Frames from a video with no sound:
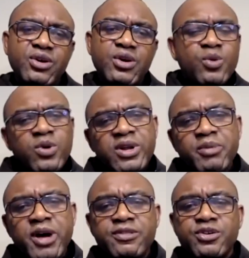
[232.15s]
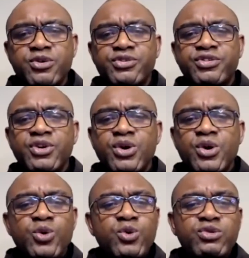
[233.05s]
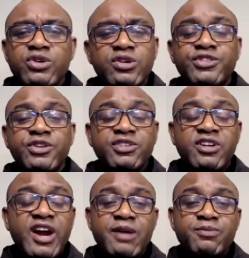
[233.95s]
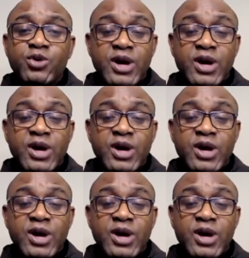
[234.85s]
What about those who do not subscribe to